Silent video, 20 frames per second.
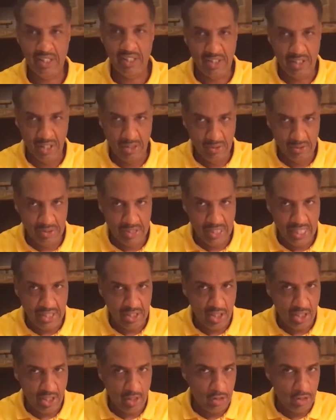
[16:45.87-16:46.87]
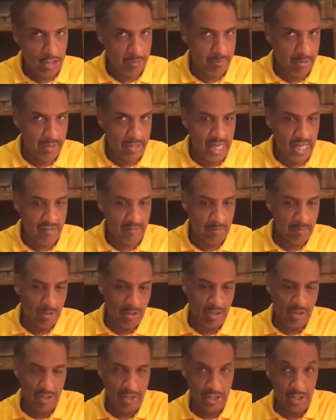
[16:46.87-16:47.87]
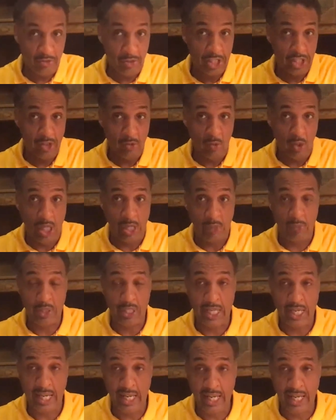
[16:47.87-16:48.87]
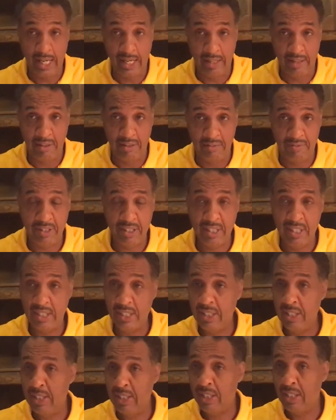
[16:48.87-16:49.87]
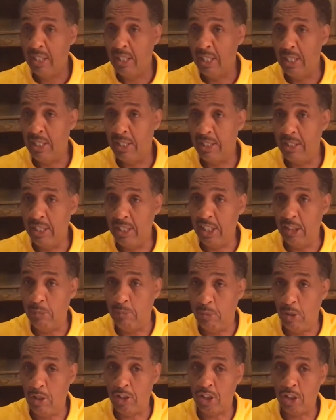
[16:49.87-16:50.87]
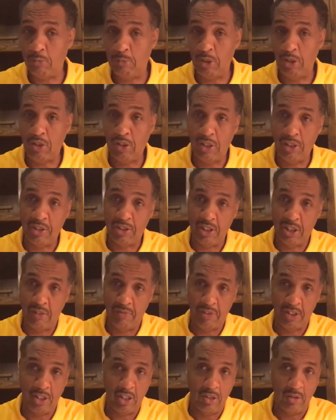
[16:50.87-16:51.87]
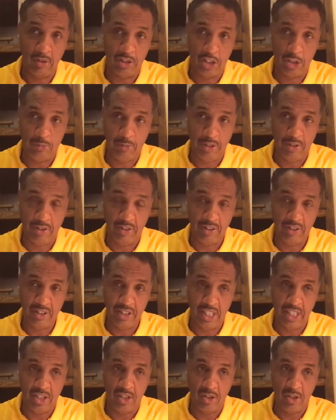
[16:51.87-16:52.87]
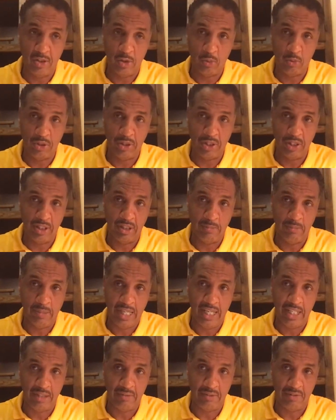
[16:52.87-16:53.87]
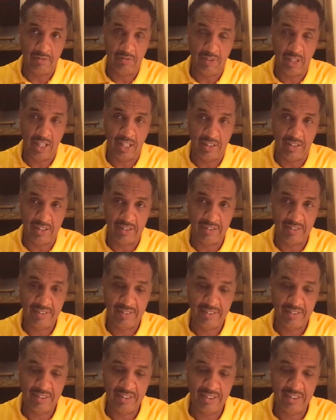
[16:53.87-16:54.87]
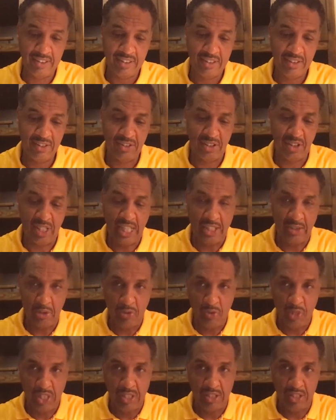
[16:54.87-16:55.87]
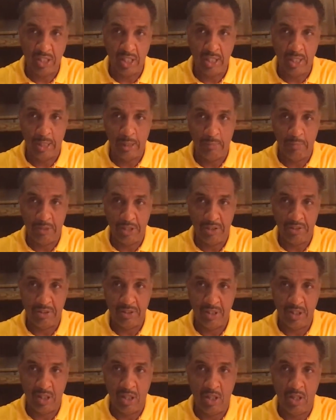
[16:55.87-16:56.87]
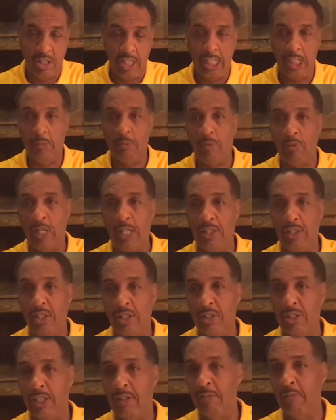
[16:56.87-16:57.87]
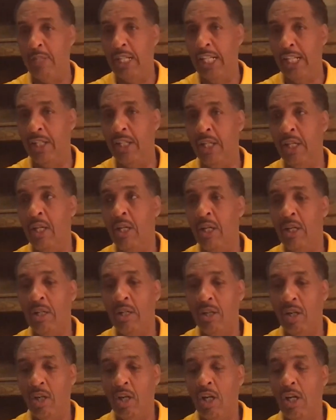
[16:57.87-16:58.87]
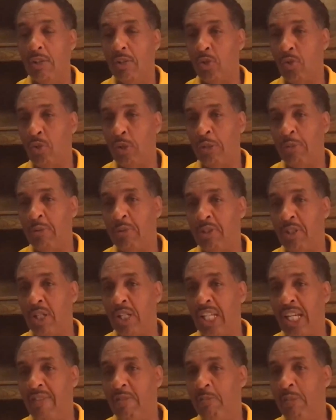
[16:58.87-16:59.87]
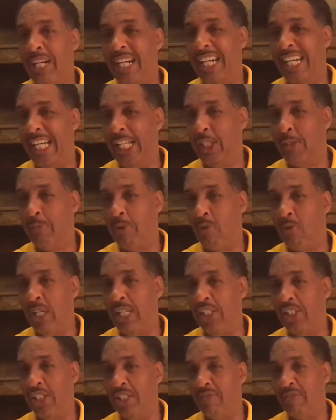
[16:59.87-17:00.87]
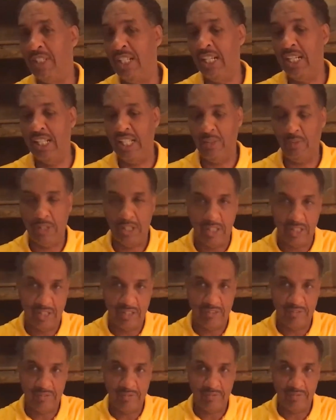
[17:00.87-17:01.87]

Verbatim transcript: Don't take the Holy Spirit out of it because the reason why we have these books is because of the Holy Spirit. He knows what's in the mind of the Father. So as you read Psalms, it's all inspirations given by Him. all the scriptures are given by inspiration of God. Here we go.